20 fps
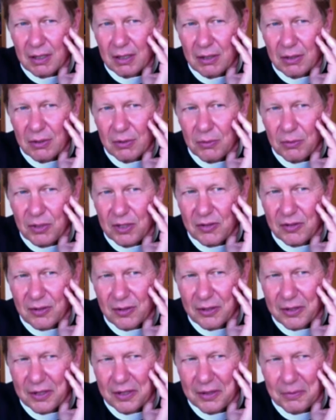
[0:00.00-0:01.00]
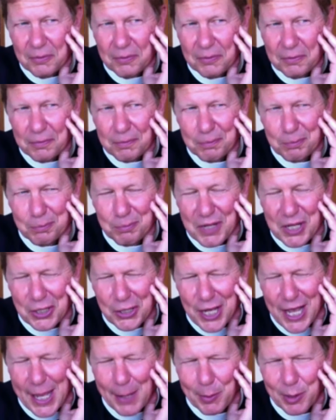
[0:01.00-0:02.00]
who recently made a
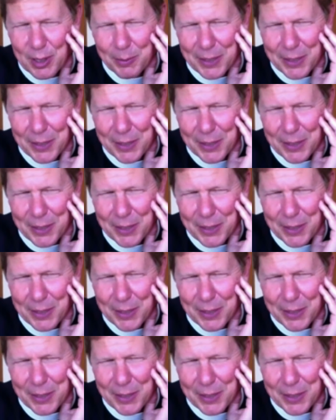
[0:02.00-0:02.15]
comment